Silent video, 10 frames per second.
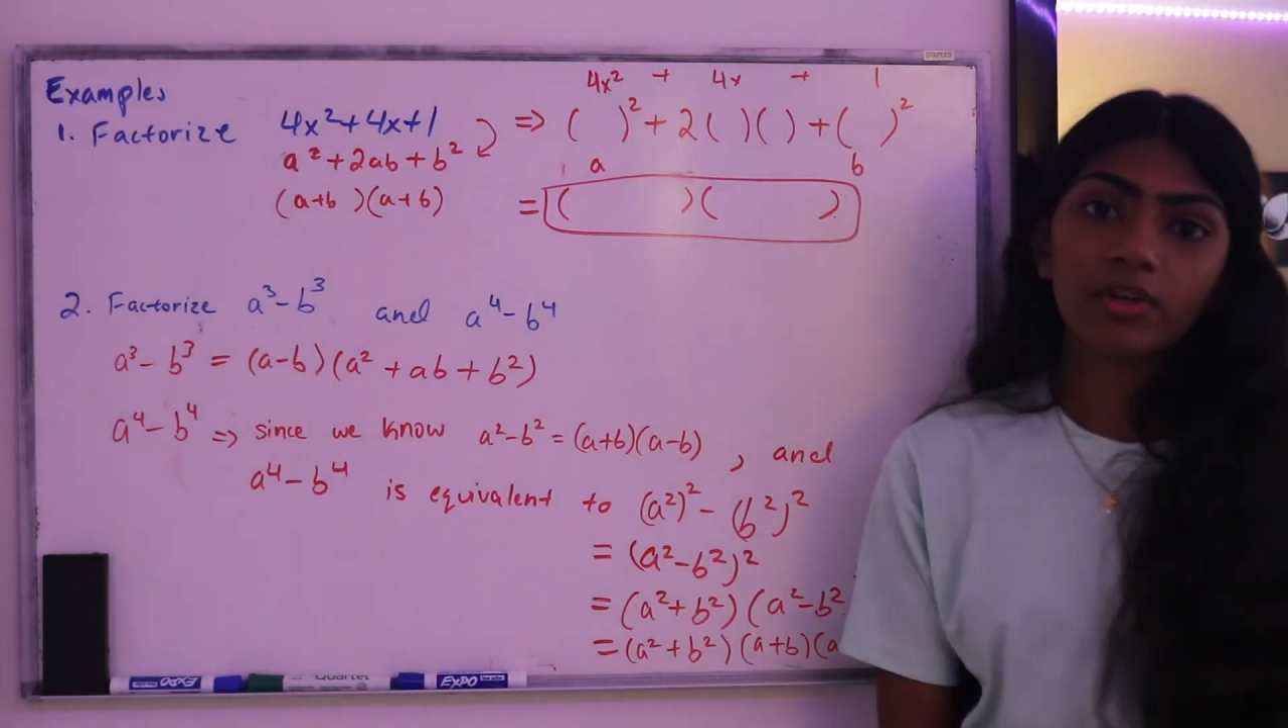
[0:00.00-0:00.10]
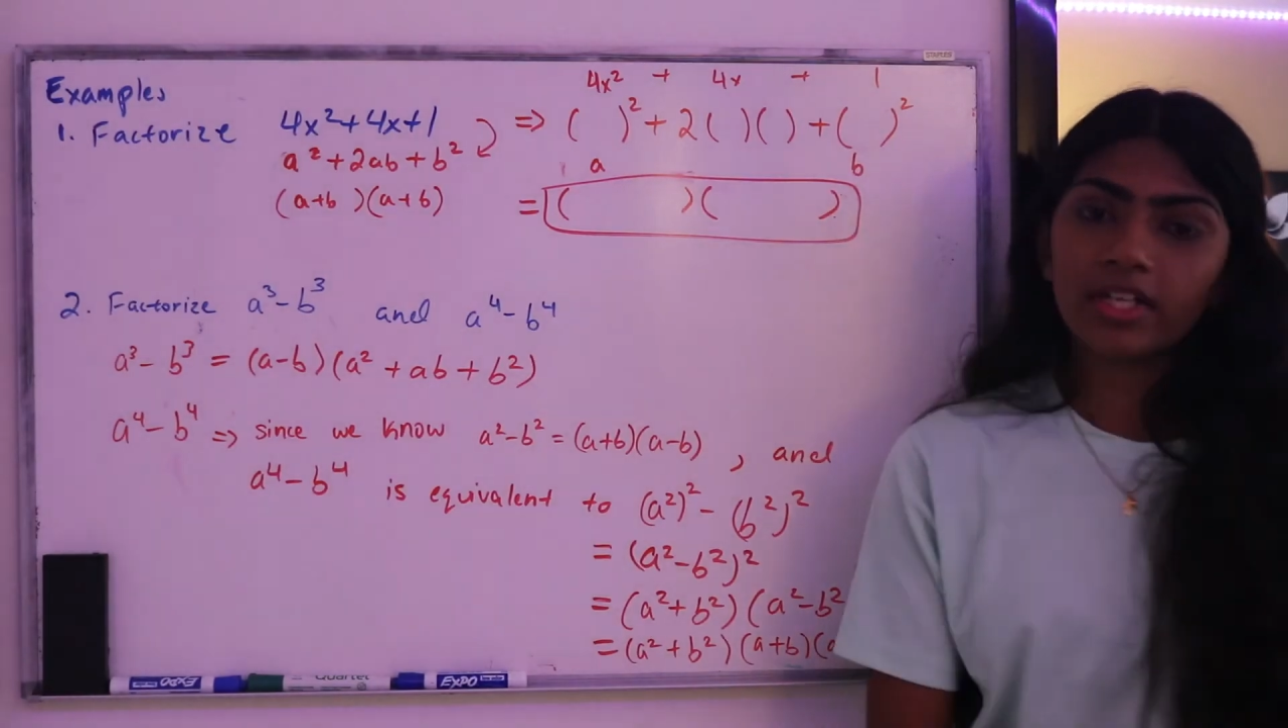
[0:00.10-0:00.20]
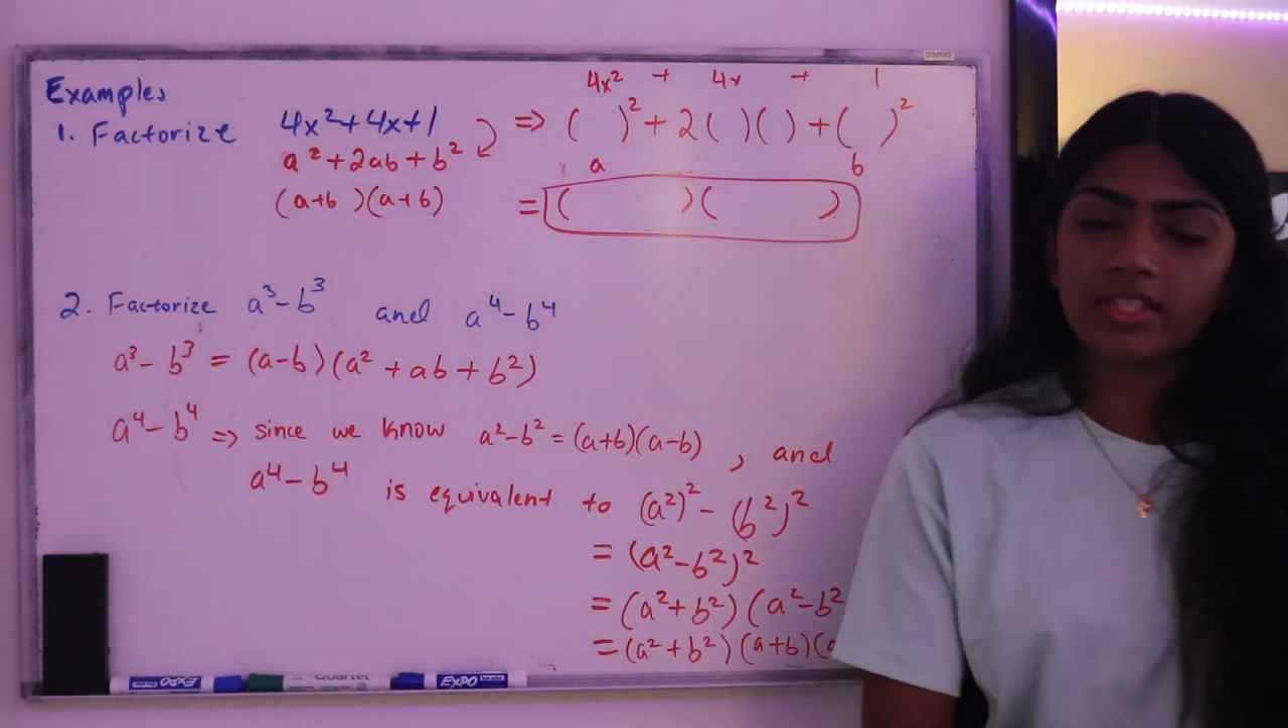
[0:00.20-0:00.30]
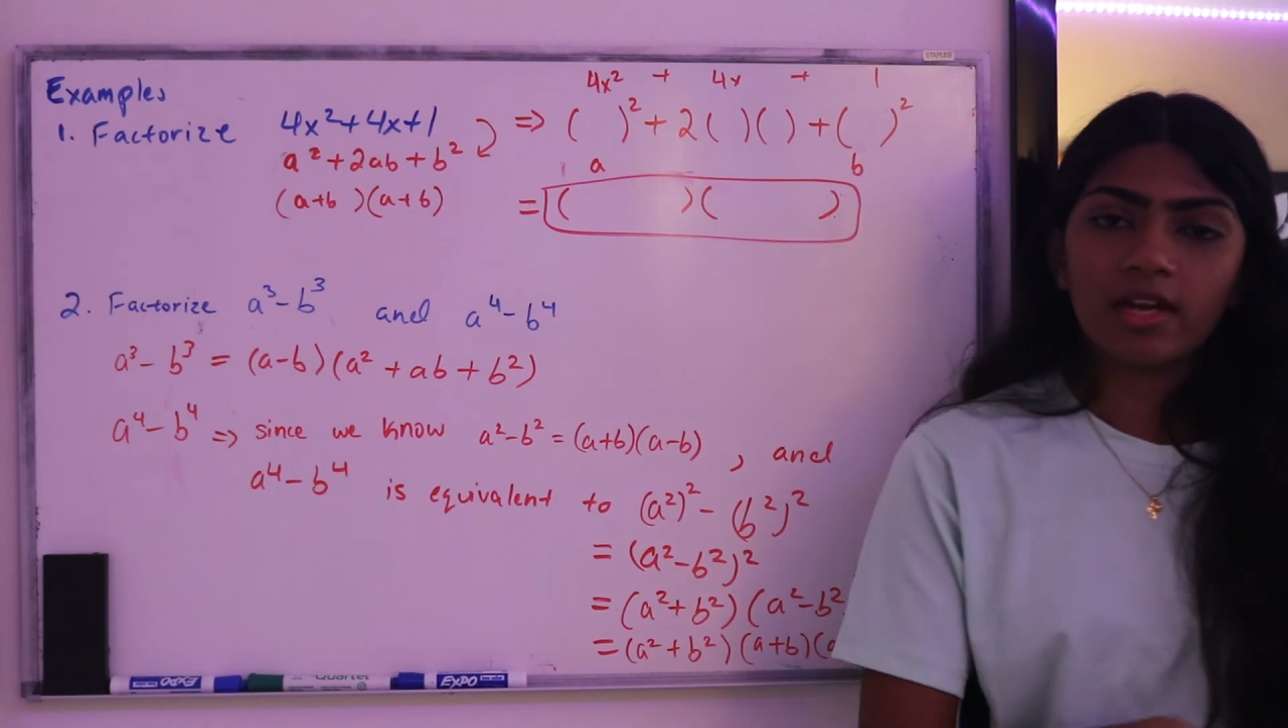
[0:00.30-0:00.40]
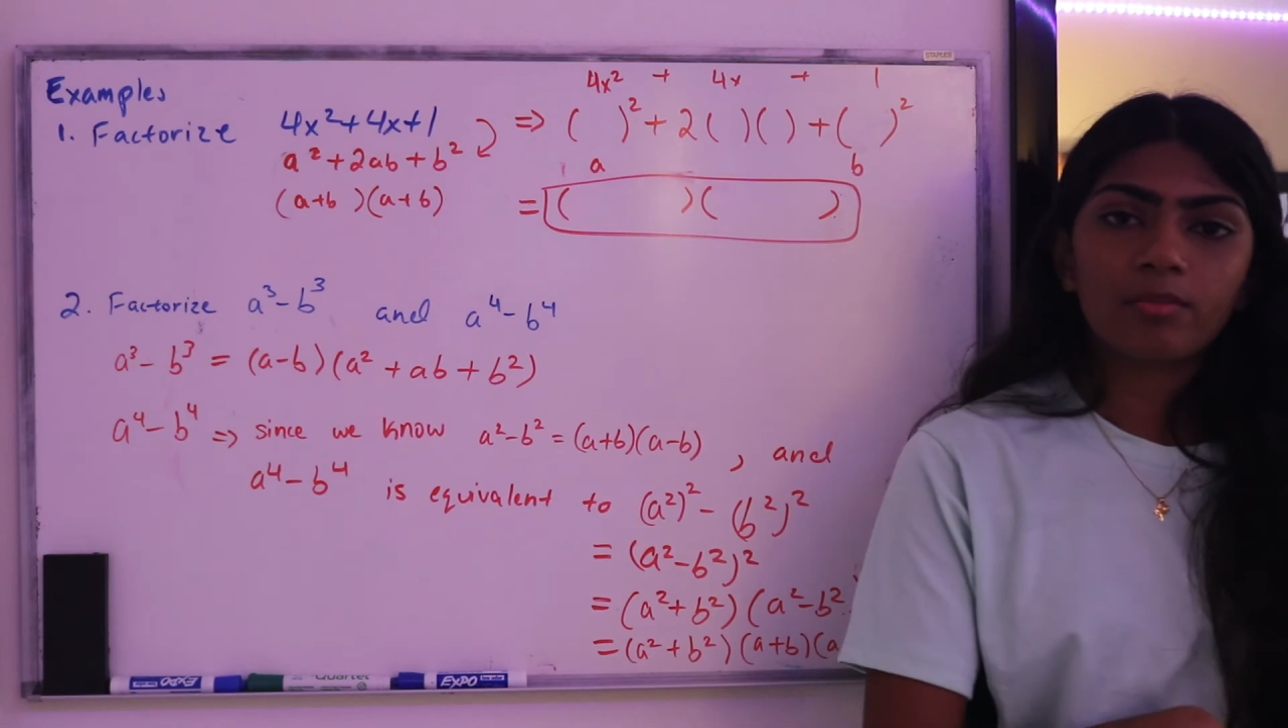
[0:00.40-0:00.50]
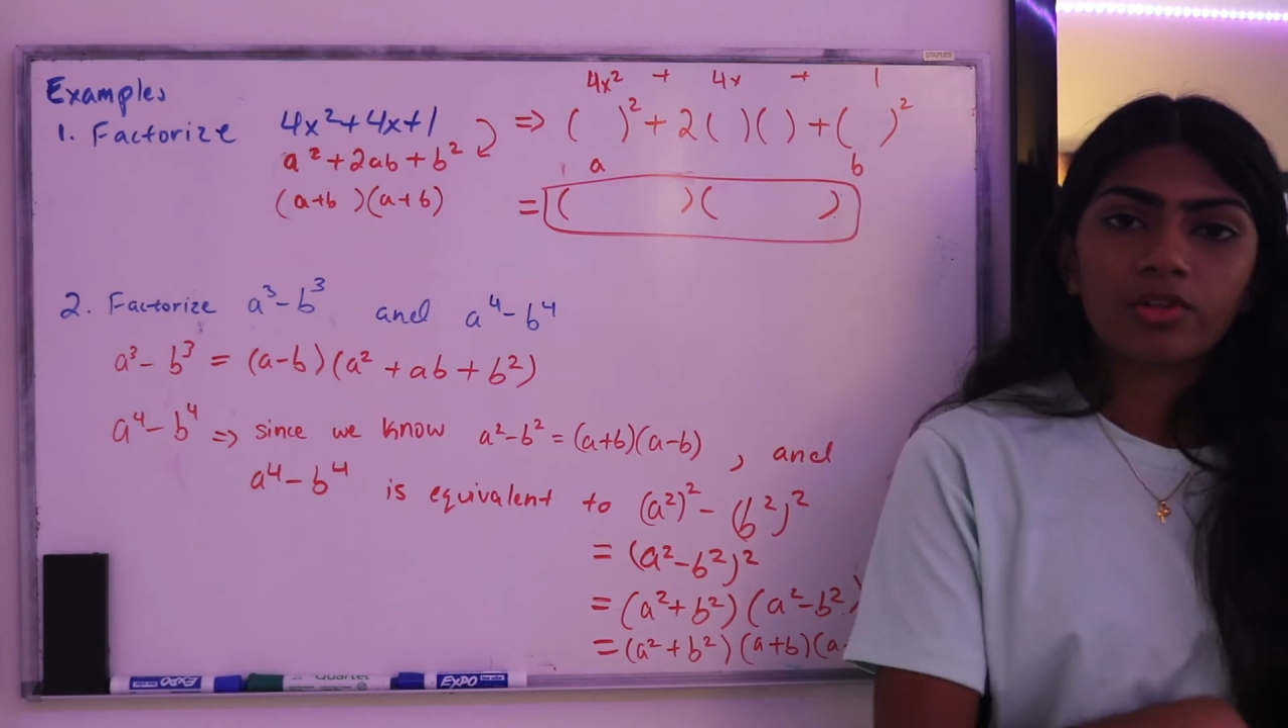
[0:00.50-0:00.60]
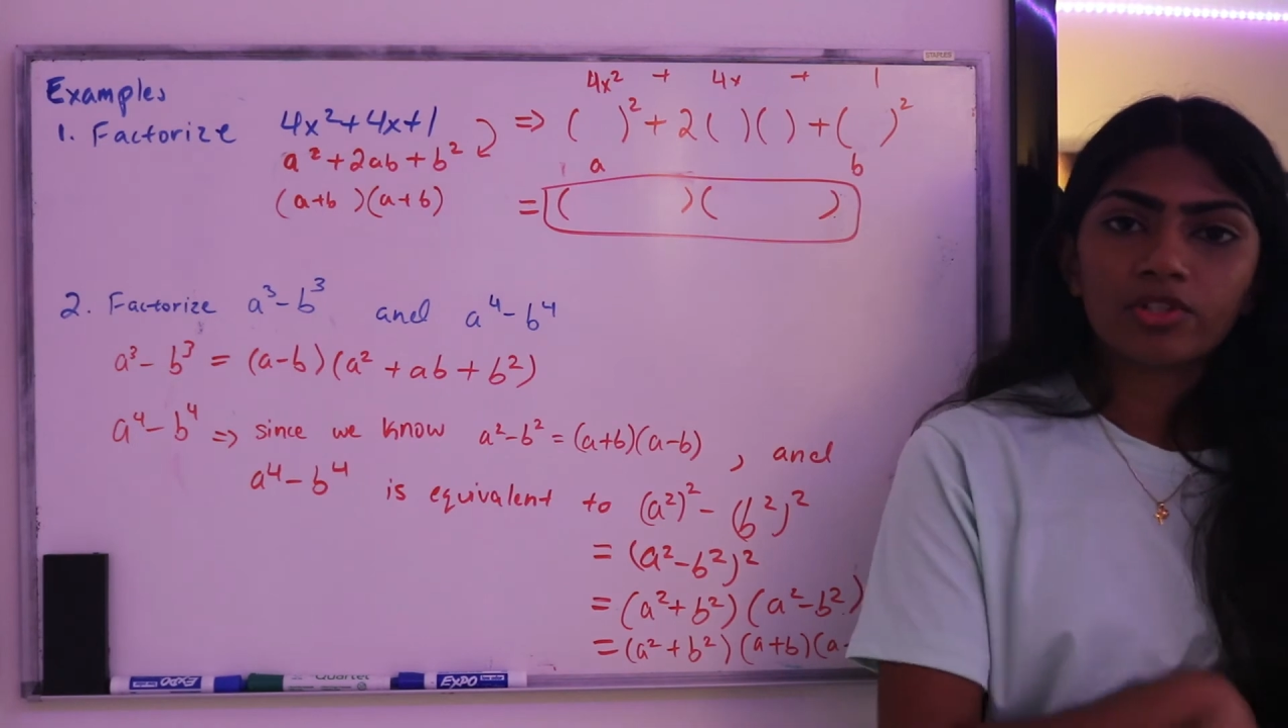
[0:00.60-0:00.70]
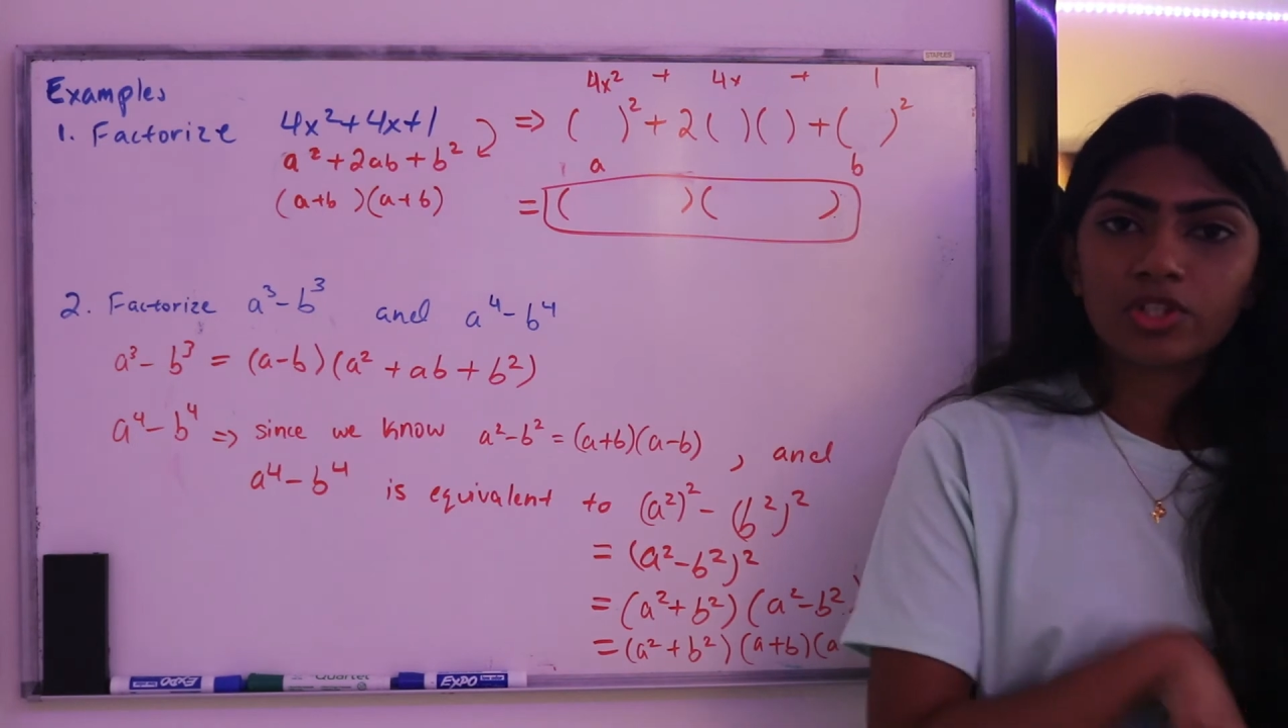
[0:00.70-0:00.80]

examples